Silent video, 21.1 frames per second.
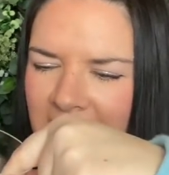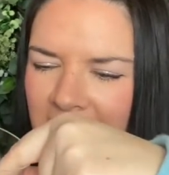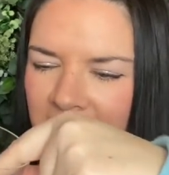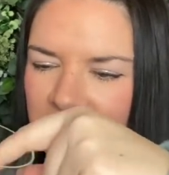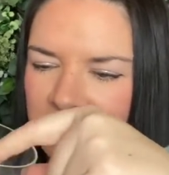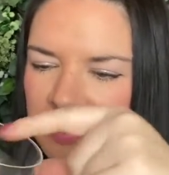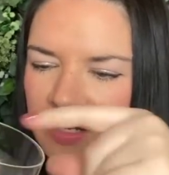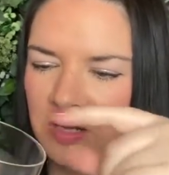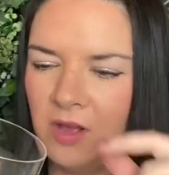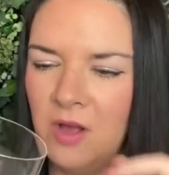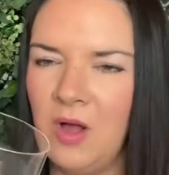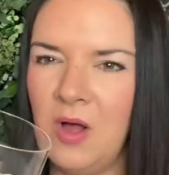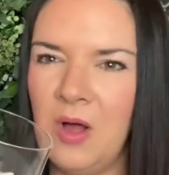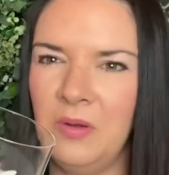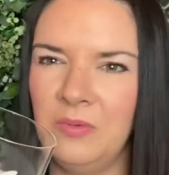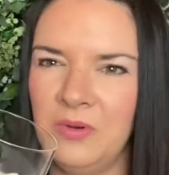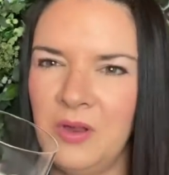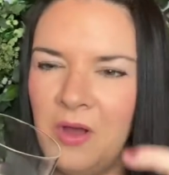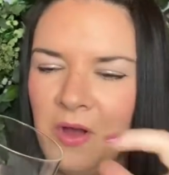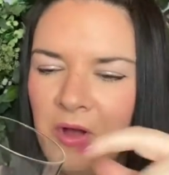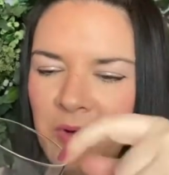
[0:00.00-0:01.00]
And I was like, oh
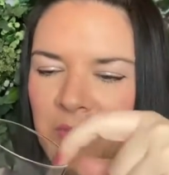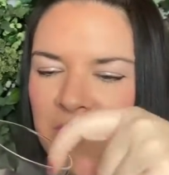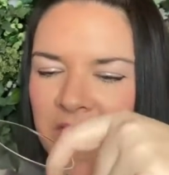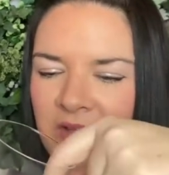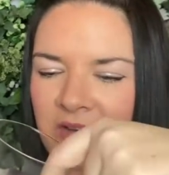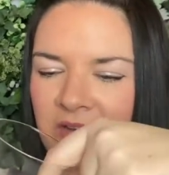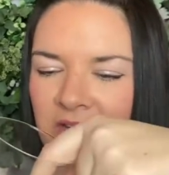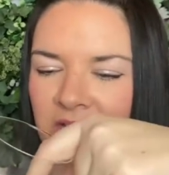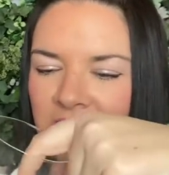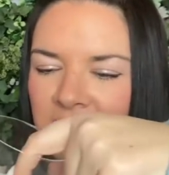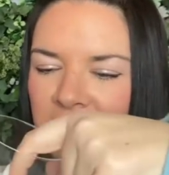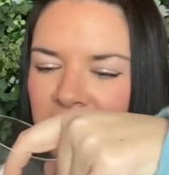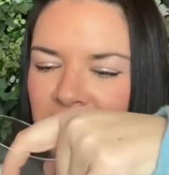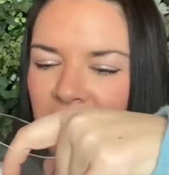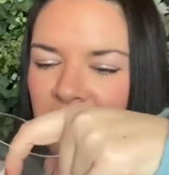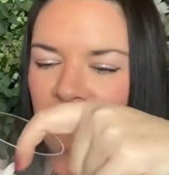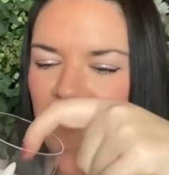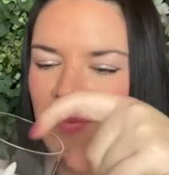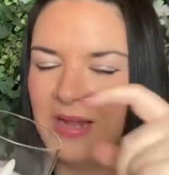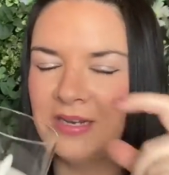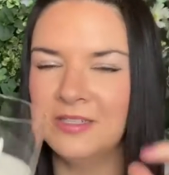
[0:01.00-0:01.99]
no, but then you can just move
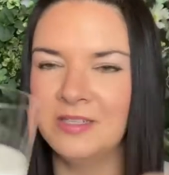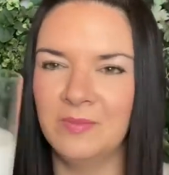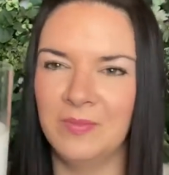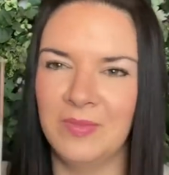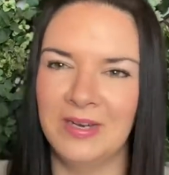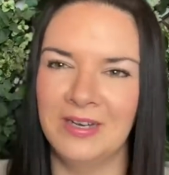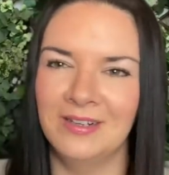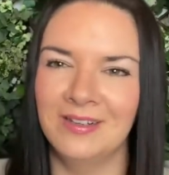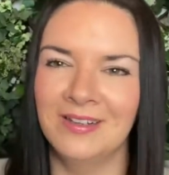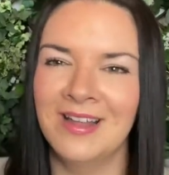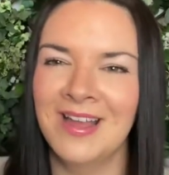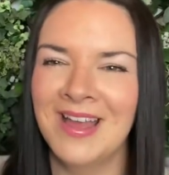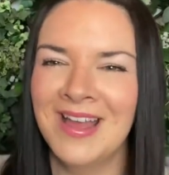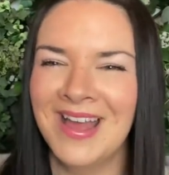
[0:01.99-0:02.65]
it back to the middle.